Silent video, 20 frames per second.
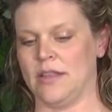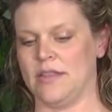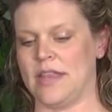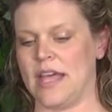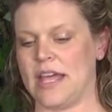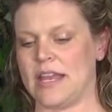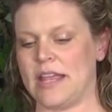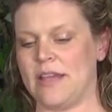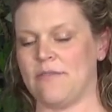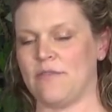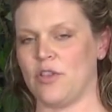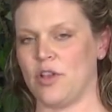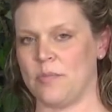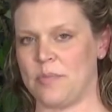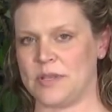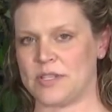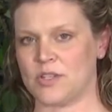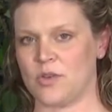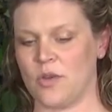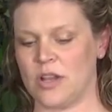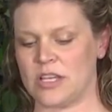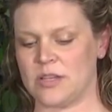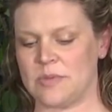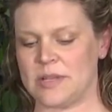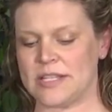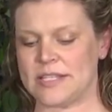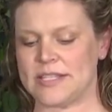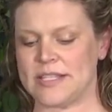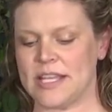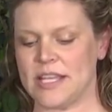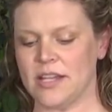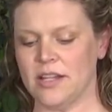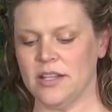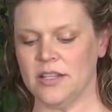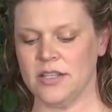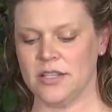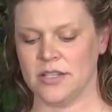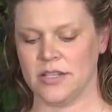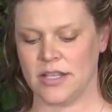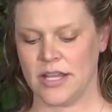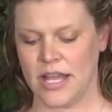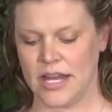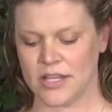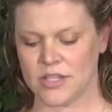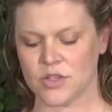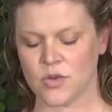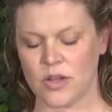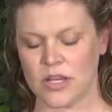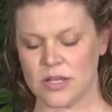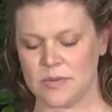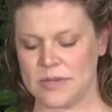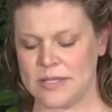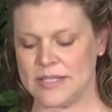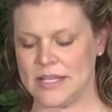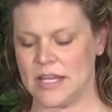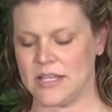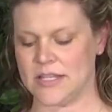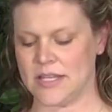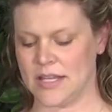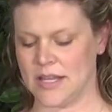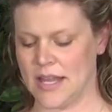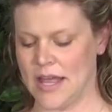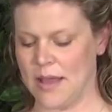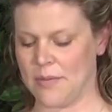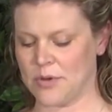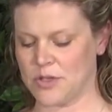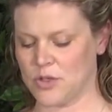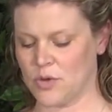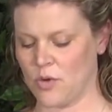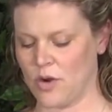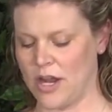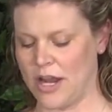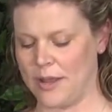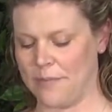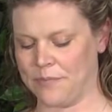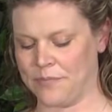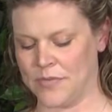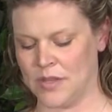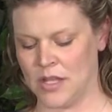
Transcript: That envelope is going to be sealed and it's going to be sent to the laboratory.